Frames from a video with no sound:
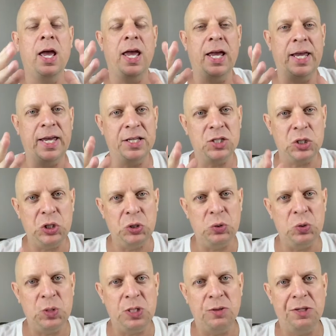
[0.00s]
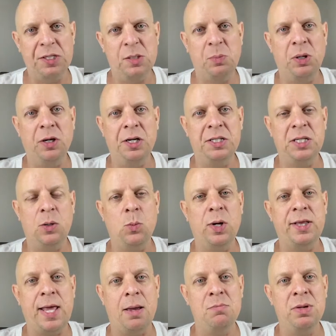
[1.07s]
it gets used to experiencing
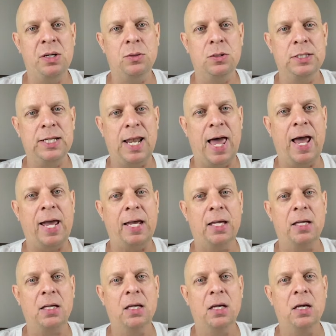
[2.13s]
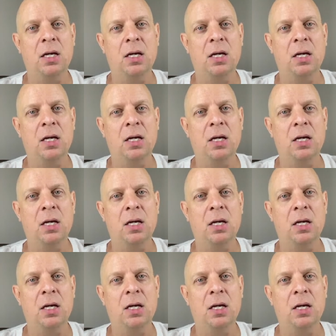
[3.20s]
what that middle's like.